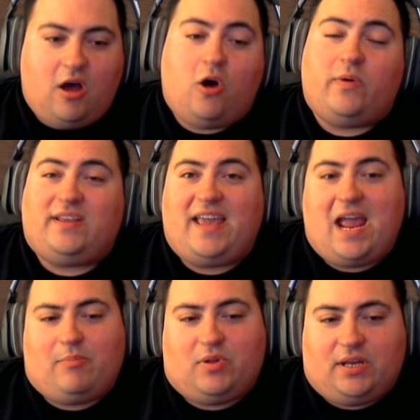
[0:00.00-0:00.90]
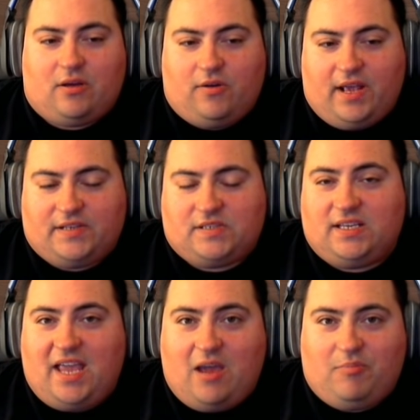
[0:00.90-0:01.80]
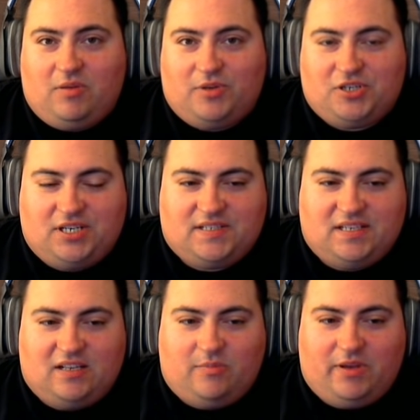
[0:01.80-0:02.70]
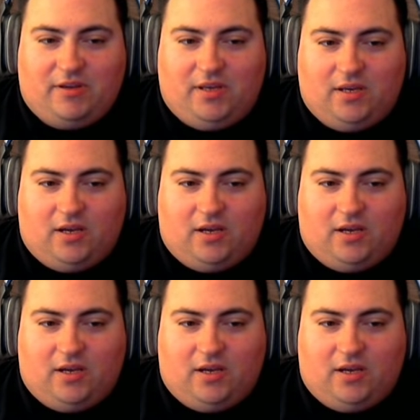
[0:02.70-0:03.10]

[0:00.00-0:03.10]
Oh, and gambling. Okay, so the gambling machines need to be